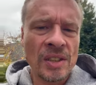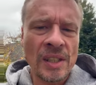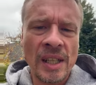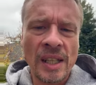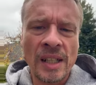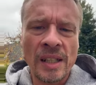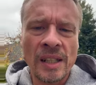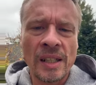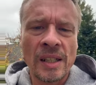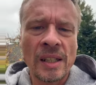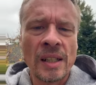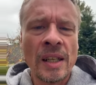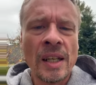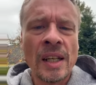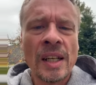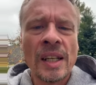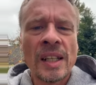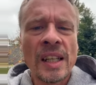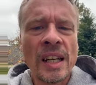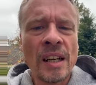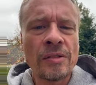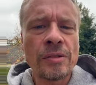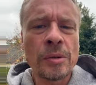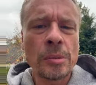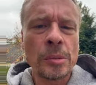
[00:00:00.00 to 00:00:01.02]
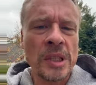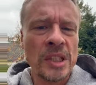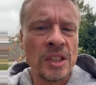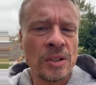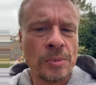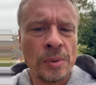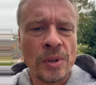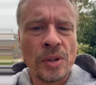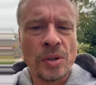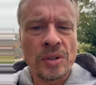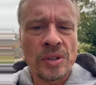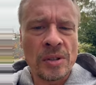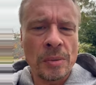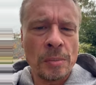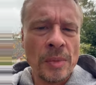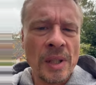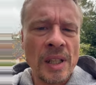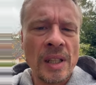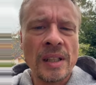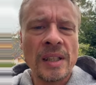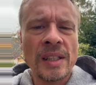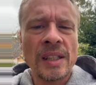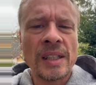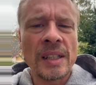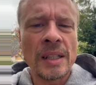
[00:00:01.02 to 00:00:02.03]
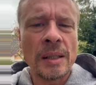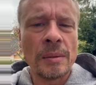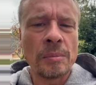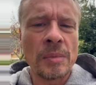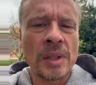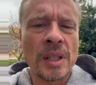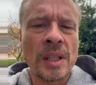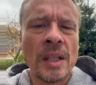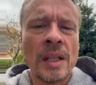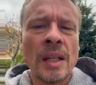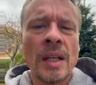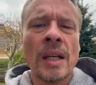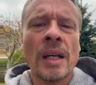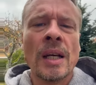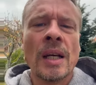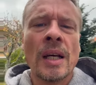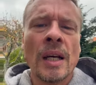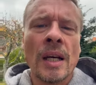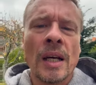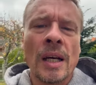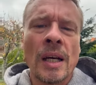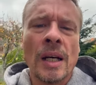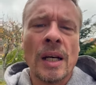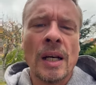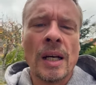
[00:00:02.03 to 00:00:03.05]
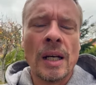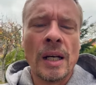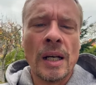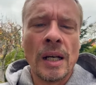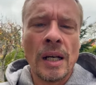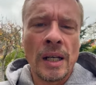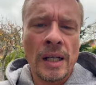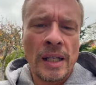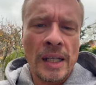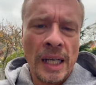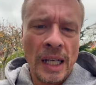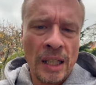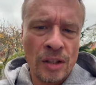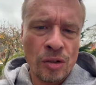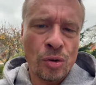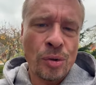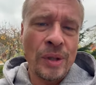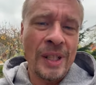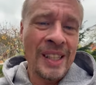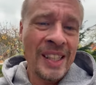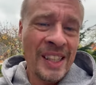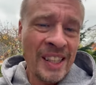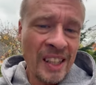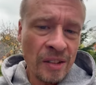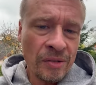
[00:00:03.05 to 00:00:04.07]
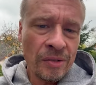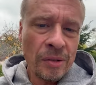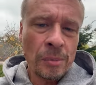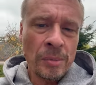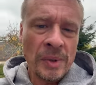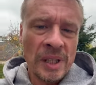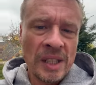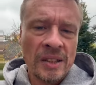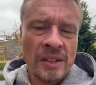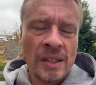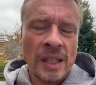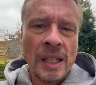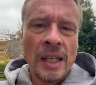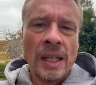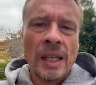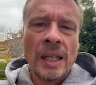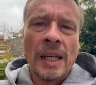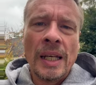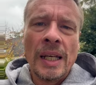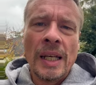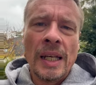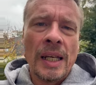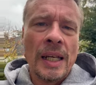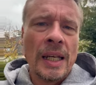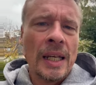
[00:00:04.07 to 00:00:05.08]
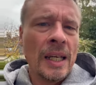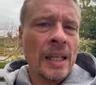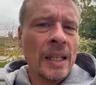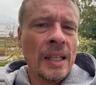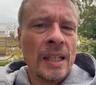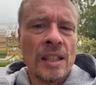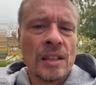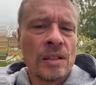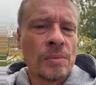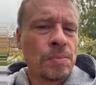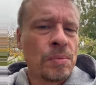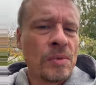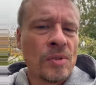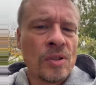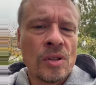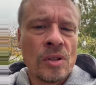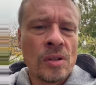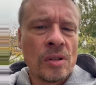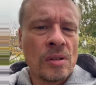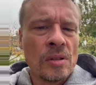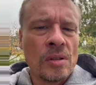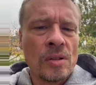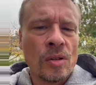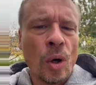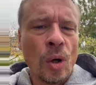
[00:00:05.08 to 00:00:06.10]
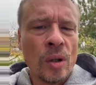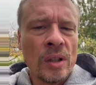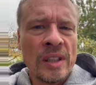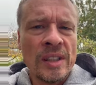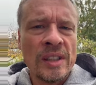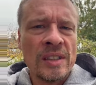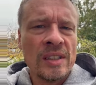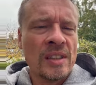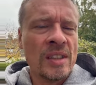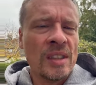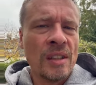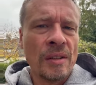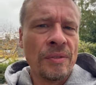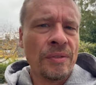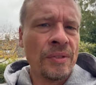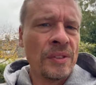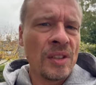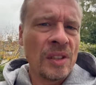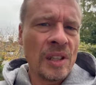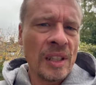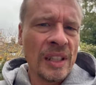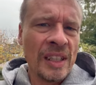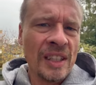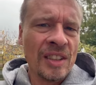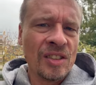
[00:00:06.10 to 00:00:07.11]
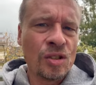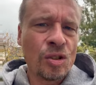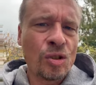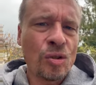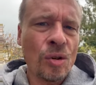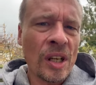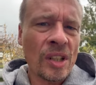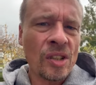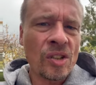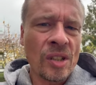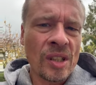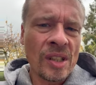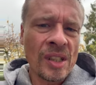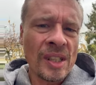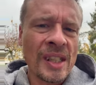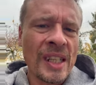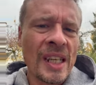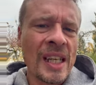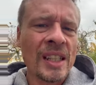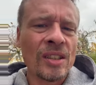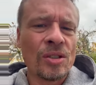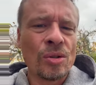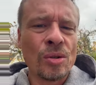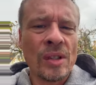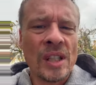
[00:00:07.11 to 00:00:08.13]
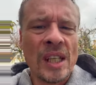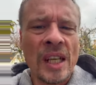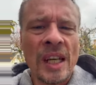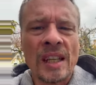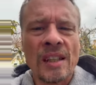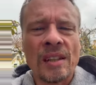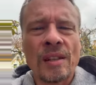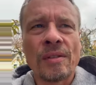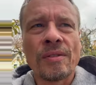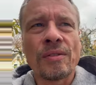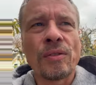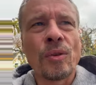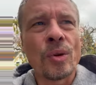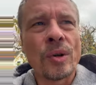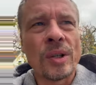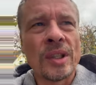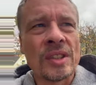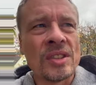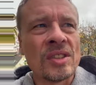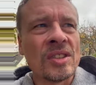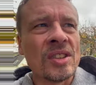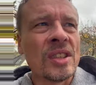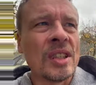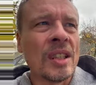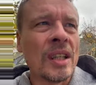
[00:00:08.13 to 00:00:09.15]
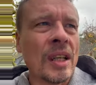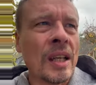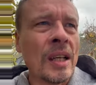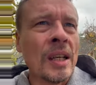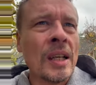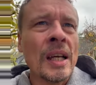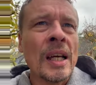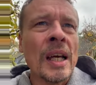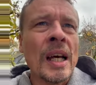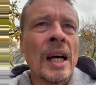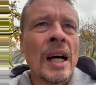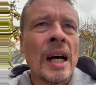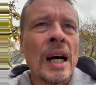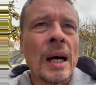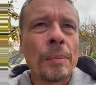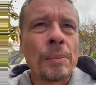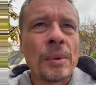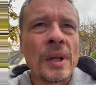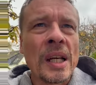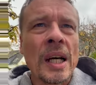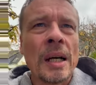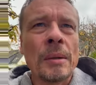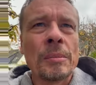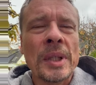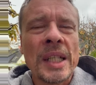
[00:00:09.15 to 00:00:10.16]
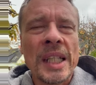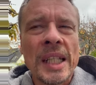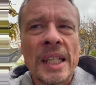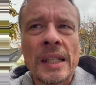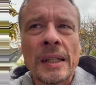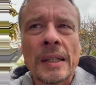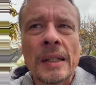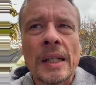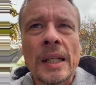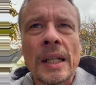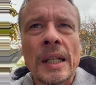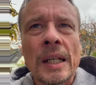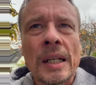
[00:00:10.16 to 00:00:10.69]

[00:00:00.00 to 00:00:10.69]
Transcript: kind of governments, because a middle income country government is totally differently structured. It has to cater for its upcoming